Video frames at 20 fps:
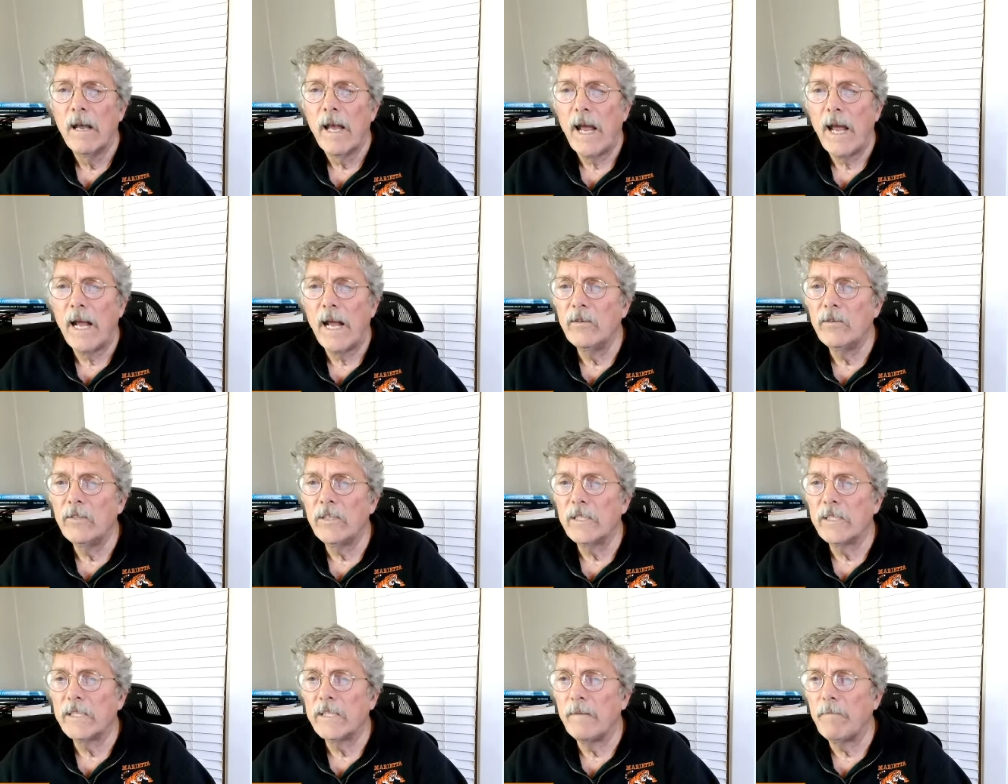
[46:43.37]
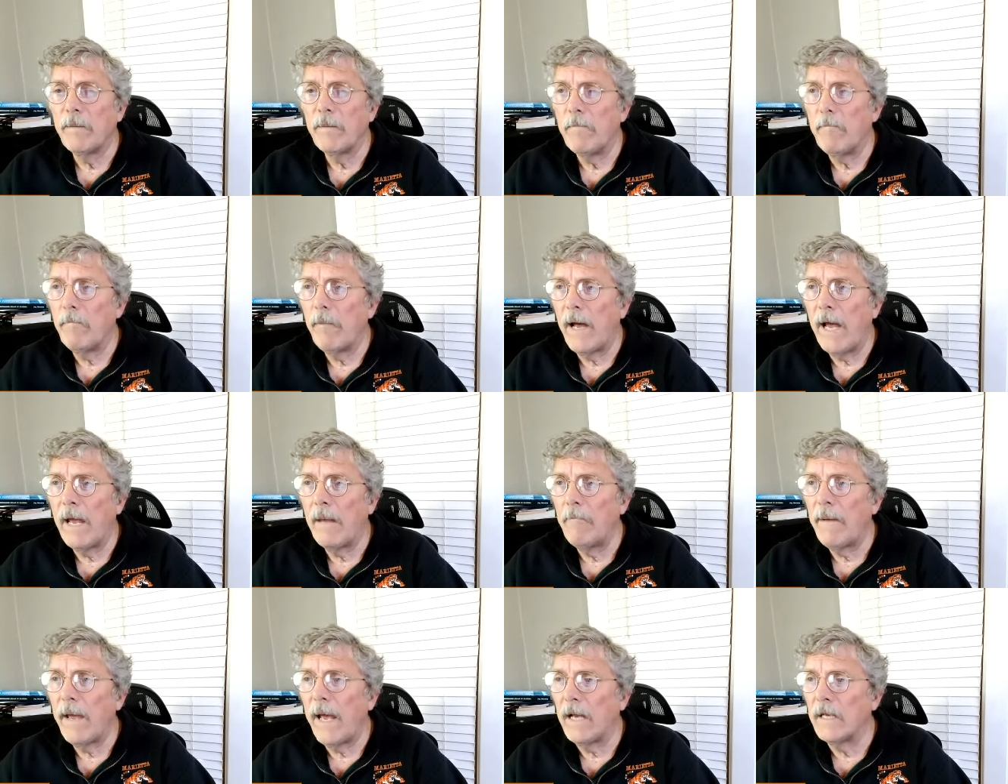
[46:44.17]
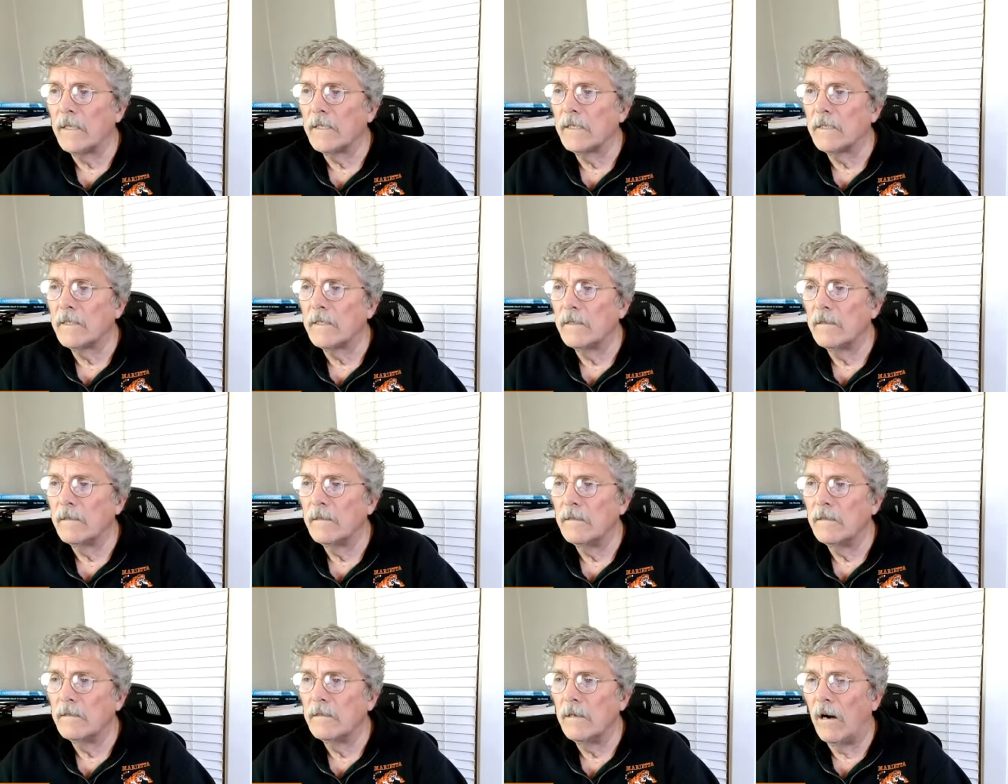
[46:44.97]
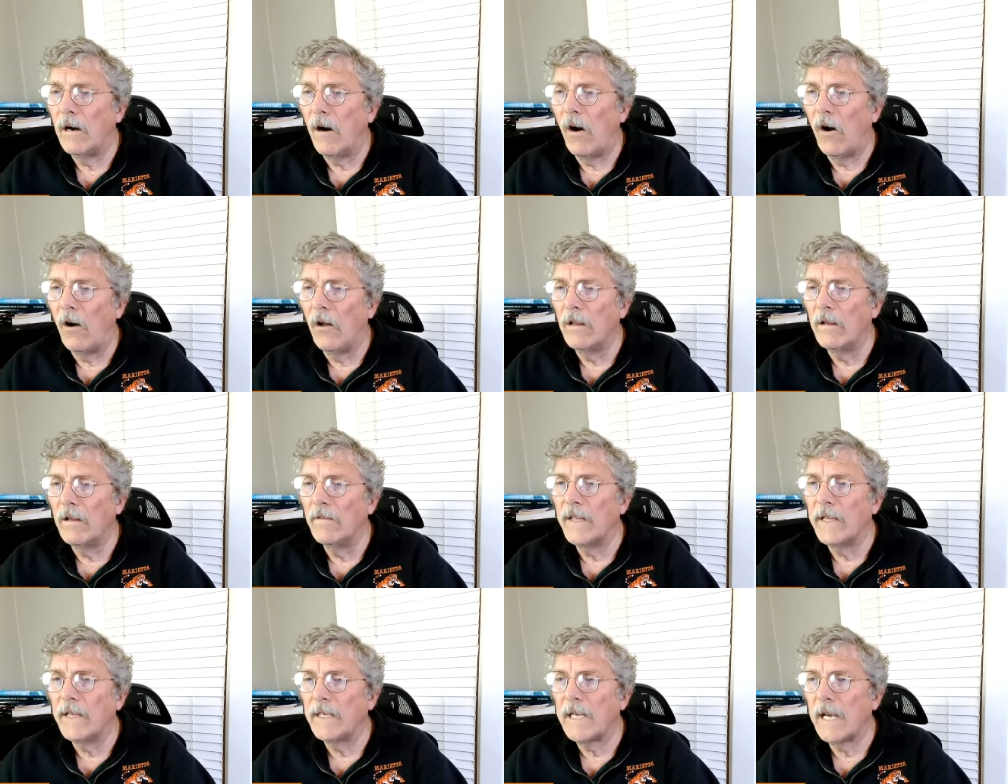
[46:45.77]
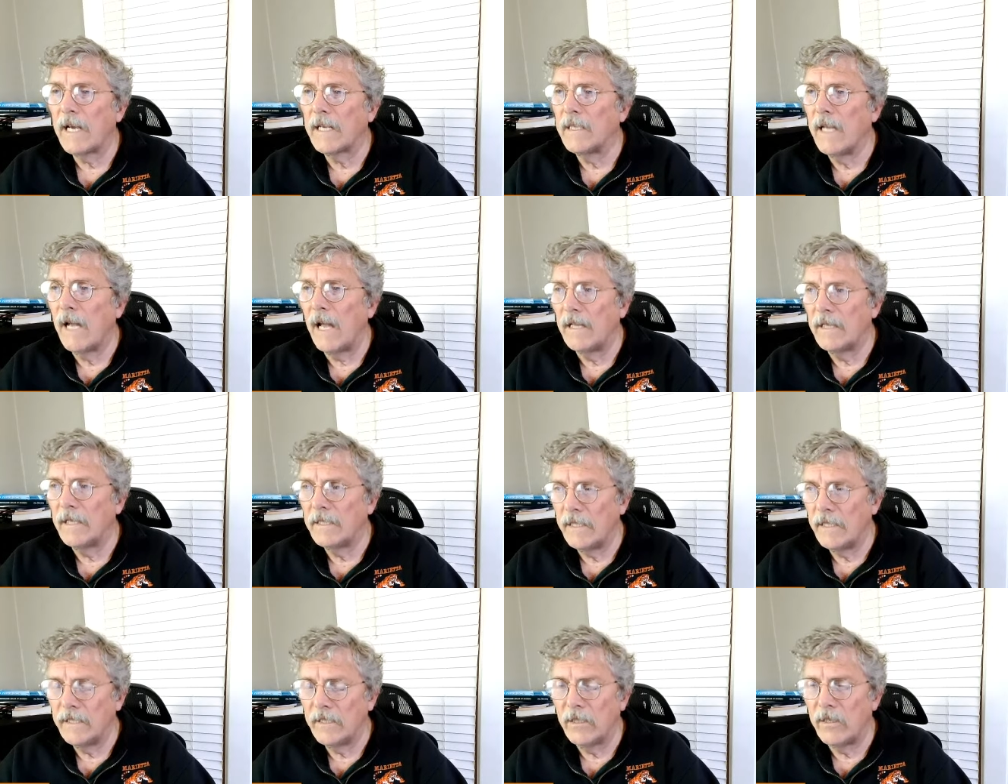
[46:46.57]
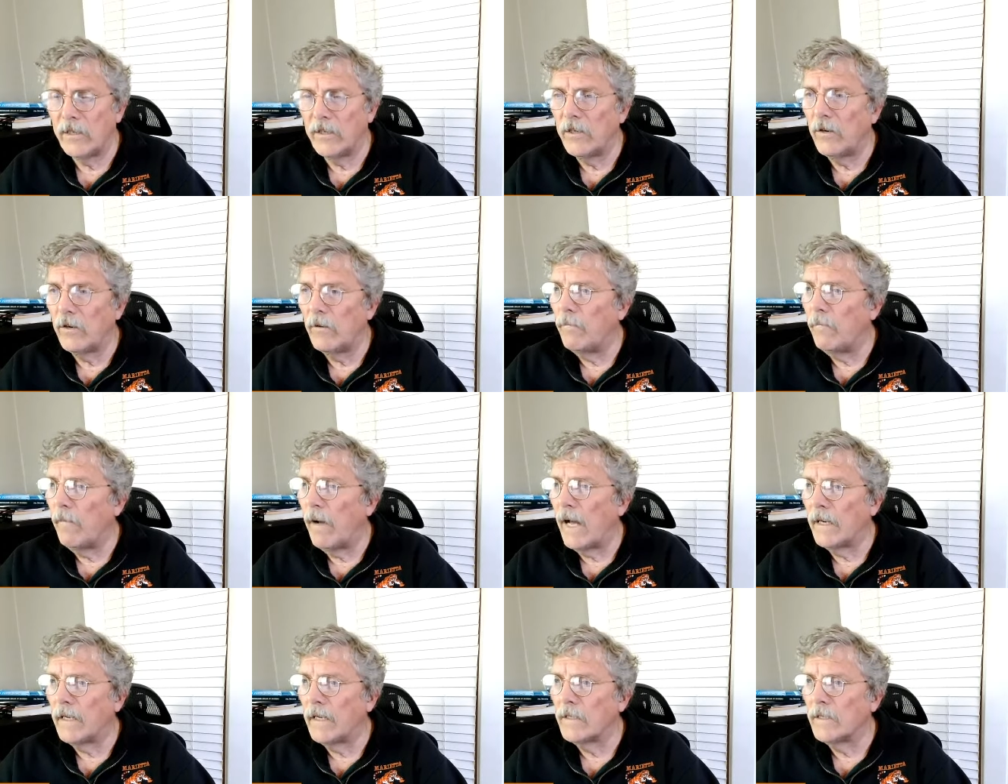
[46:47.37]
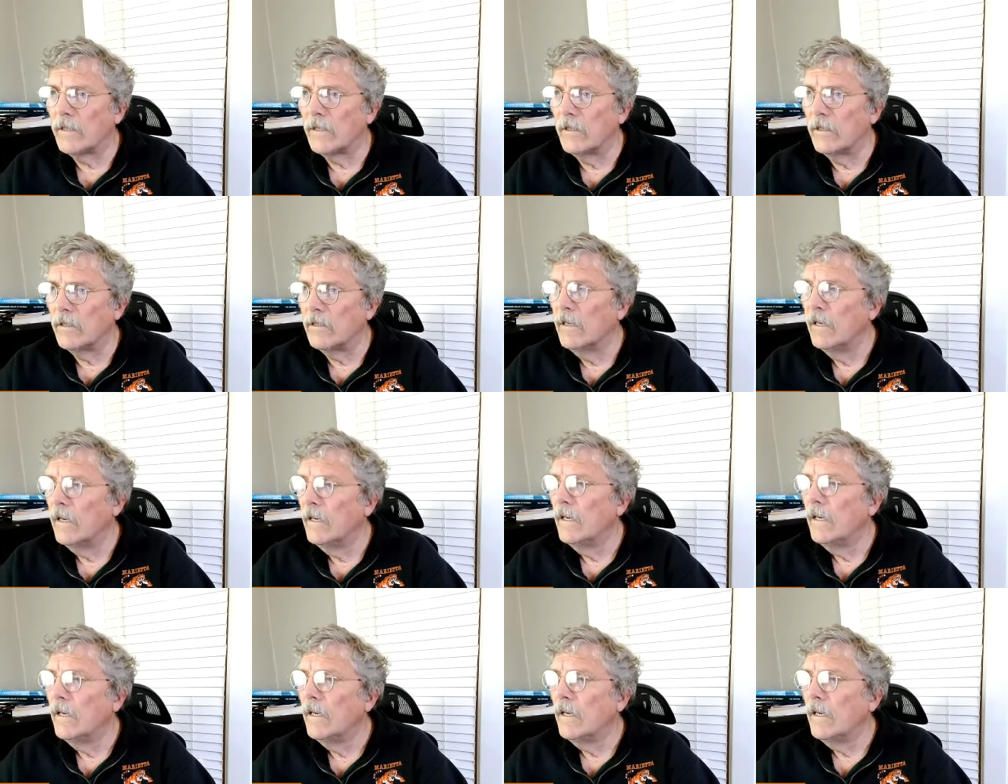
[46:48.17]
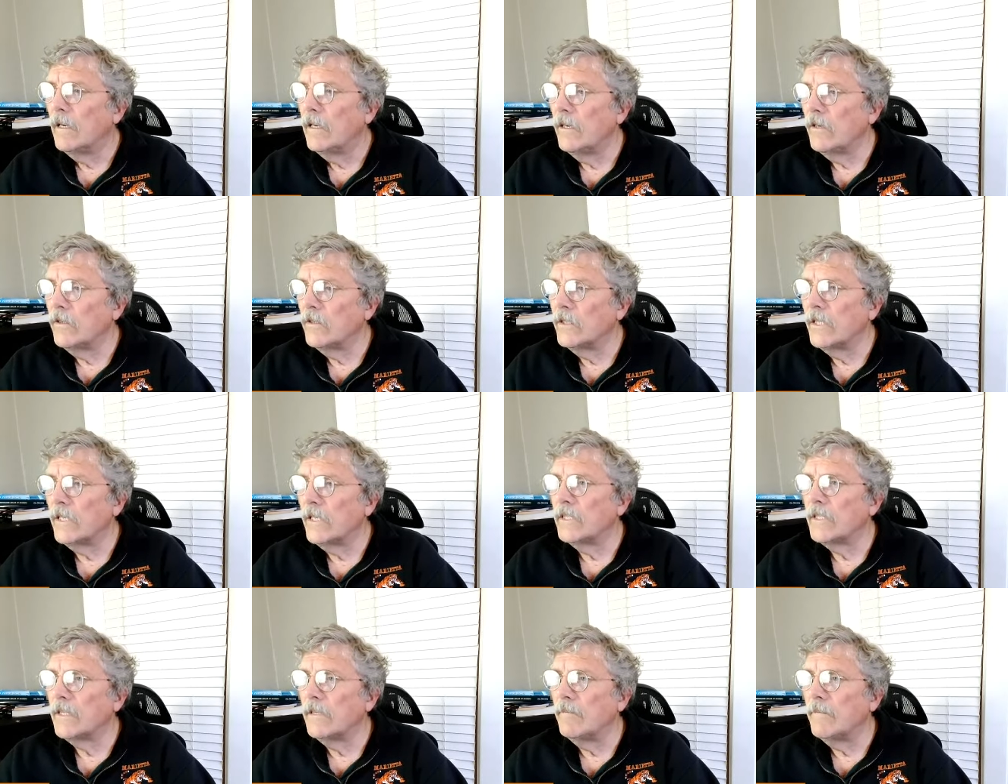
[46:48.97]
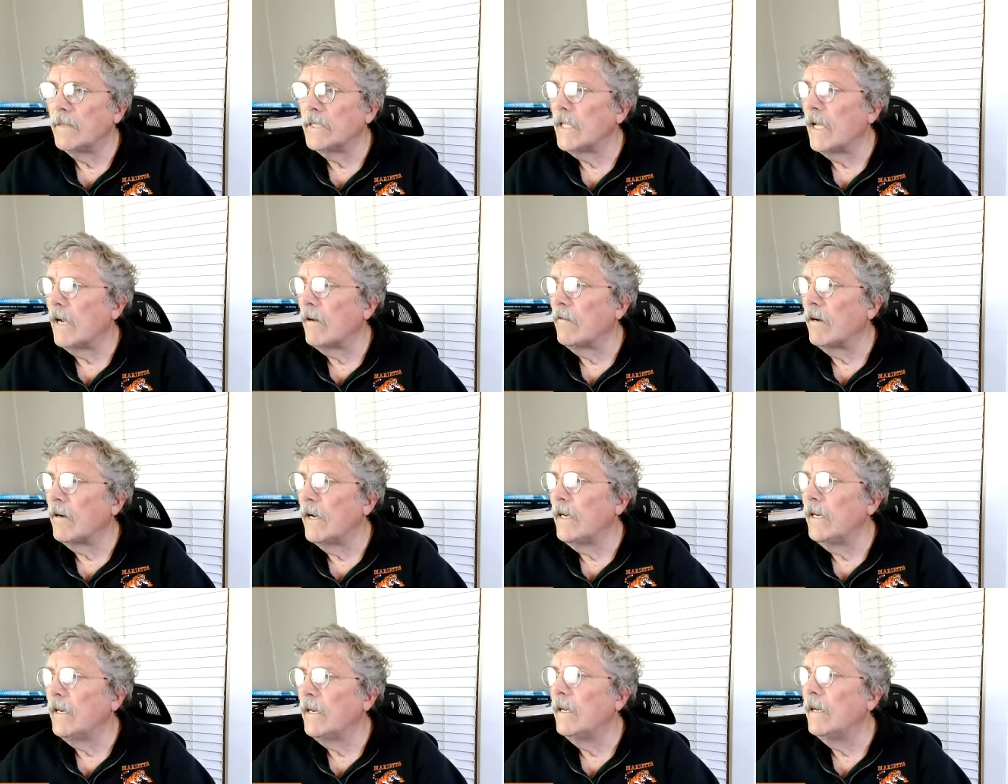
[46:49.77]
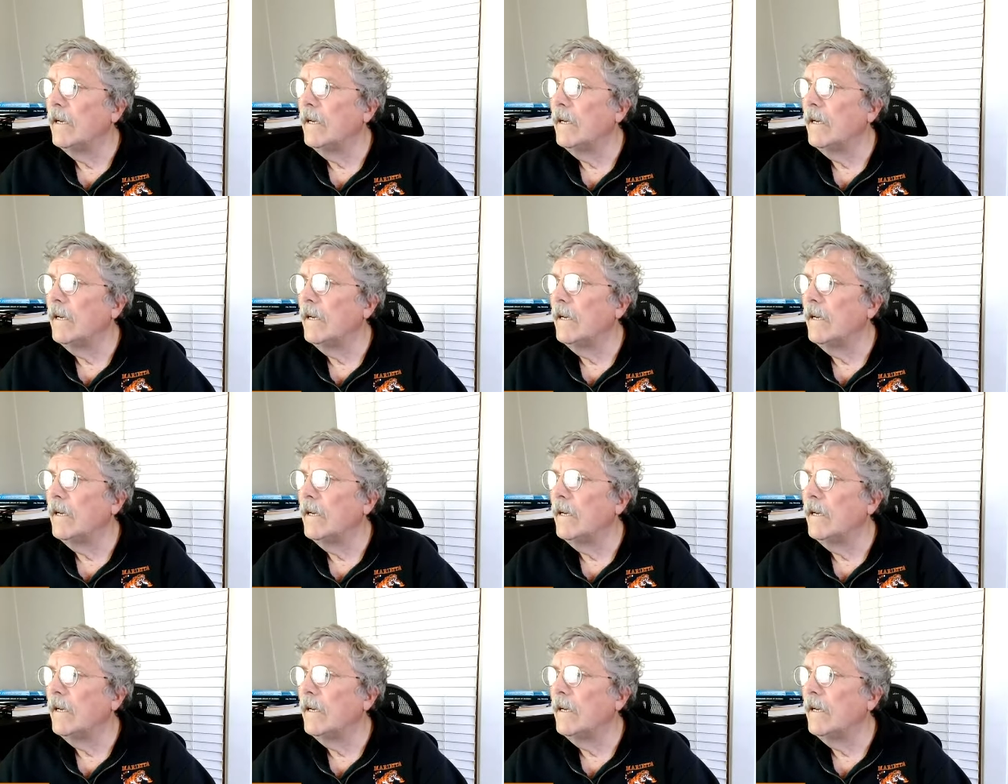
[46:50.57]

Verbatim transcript: and you just simply bypass all of the technology so you don't monitor your system. Is that right?